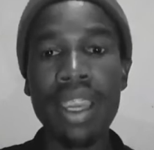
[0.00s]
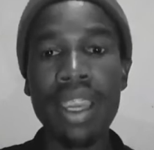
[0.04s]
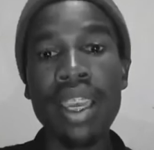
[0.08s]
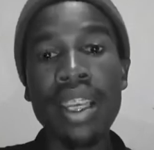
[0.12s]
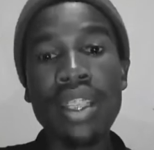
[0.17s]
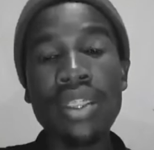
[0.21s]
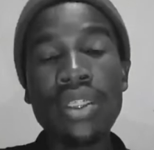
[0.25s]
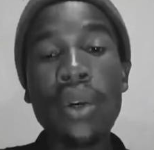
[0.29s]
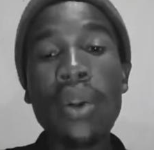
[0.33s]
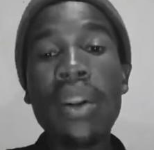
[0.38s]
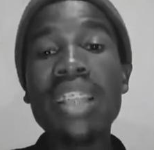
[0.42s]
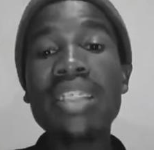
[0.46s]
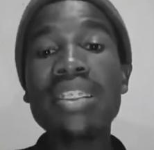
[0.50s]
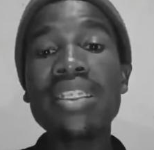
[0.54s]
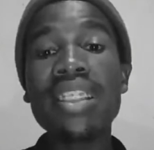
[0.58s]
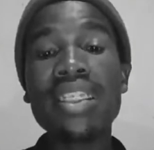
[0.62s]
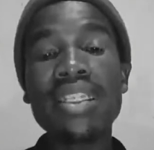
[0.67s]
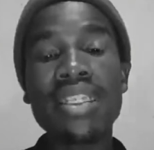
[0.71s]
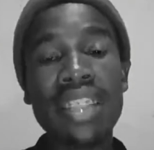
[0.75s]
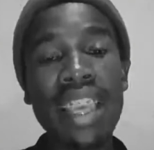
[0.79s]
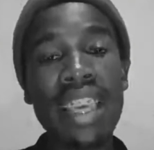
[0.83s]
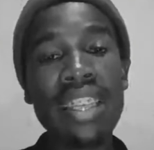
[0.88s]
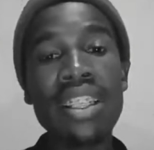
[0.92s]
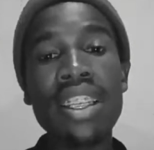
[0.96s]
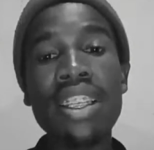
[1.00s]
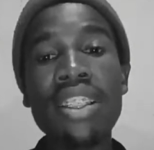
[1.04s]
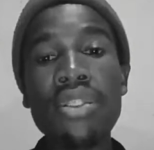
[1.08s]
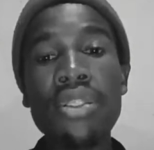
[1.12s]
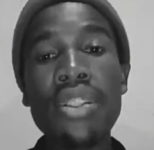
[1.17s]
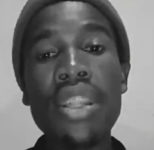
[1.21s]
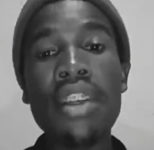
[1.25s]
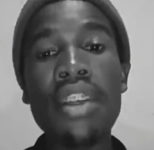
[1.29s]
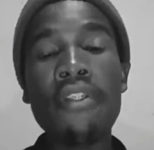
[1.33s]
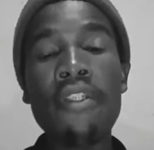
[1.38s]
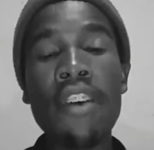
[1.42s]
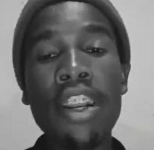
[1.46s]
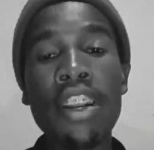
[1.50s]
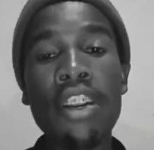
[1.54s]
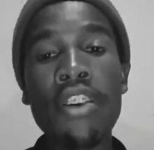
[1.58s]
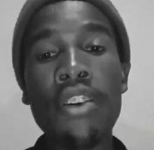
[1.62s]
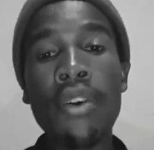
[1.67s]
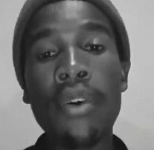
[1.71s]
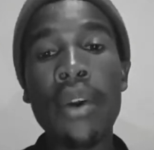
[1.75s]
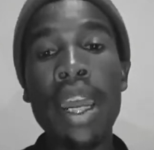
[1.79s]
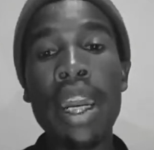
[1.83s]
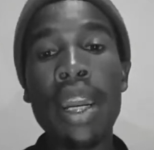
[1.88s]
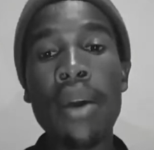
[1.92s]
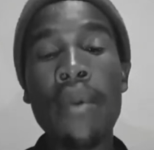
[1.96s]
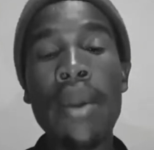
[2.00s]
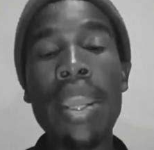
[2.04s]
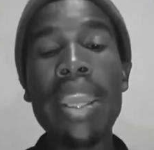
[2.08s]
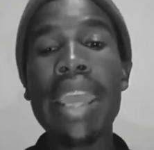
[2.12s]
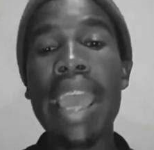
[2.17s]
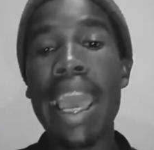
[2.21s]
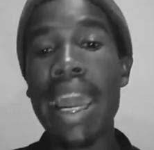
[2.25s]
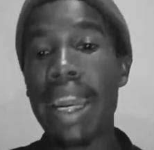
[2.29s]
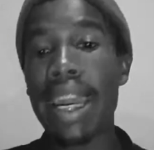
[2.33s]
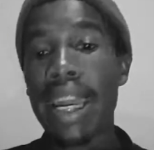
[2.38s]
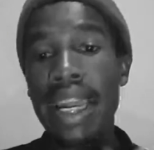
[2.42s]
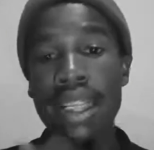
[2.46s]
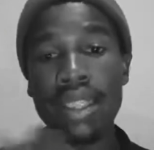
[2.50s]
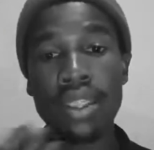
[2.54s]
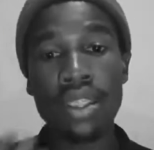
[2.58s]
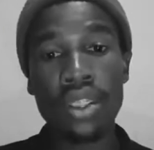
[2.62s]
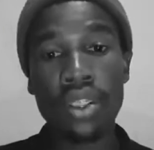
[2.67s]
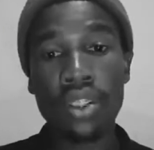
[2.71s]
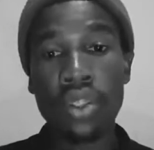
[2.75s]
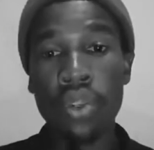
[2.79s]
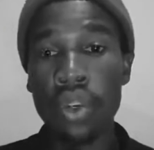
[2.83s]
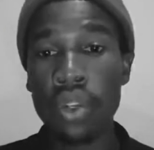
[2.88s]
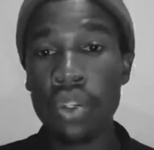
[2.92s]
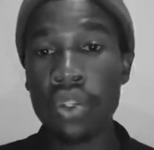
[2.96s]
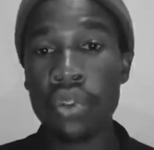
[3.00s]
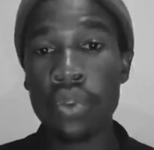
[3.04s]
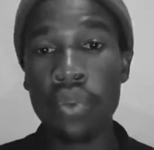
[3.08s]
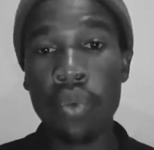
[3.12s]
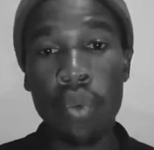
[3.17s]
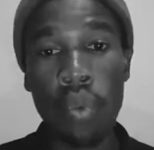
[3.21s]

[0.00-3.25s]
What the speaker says: So let's just get into the video right away and let's not.